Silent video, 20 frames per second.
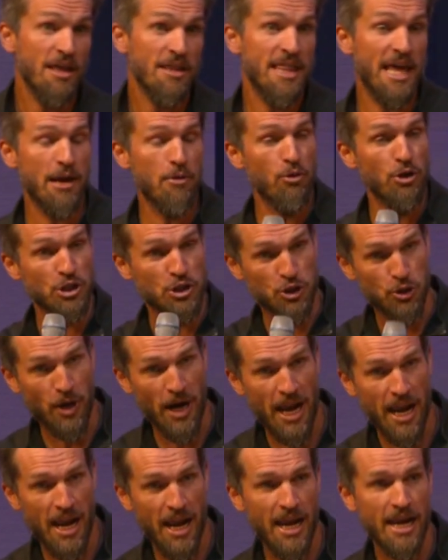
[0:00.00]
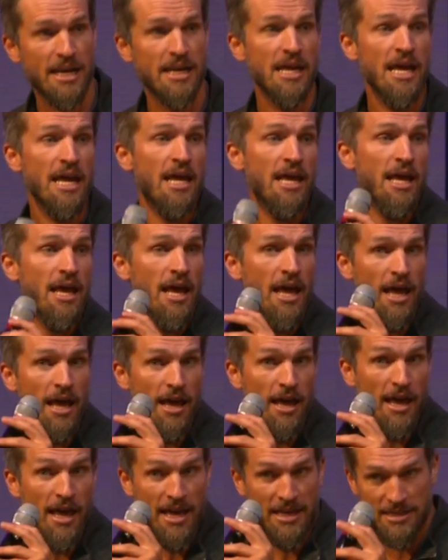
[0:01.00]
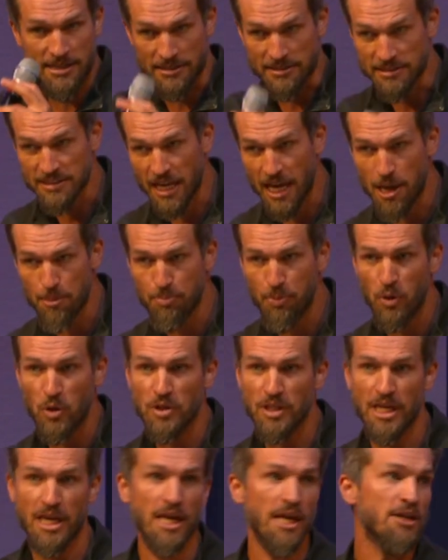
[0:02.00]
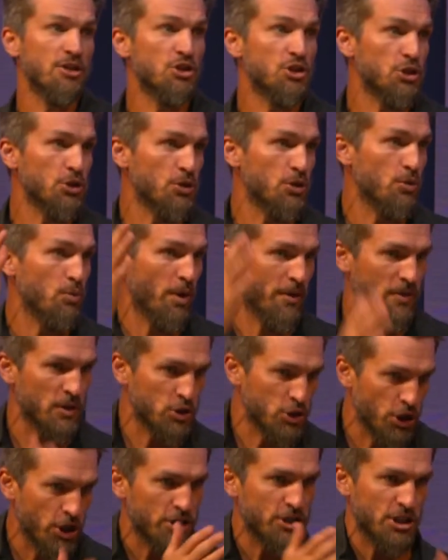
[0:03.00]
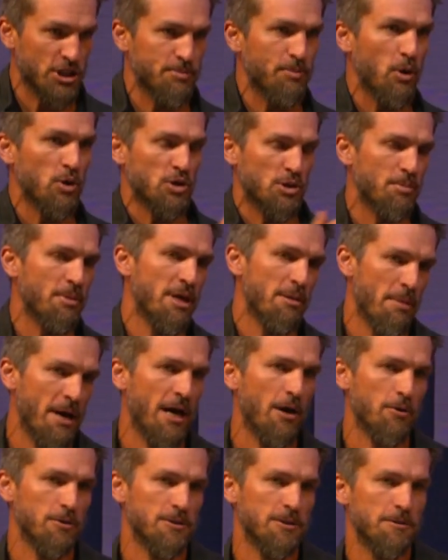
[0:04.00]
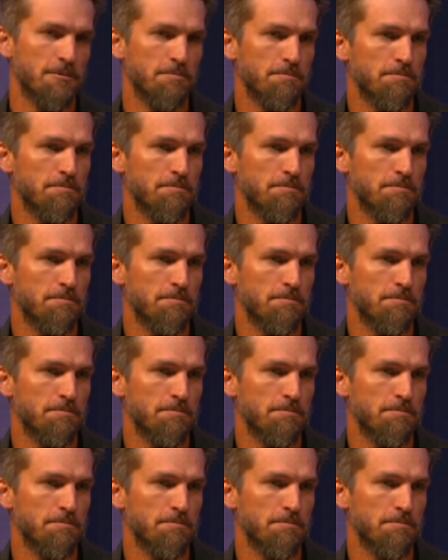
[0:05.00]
They were trained and discipled into what the church is supposed to be about.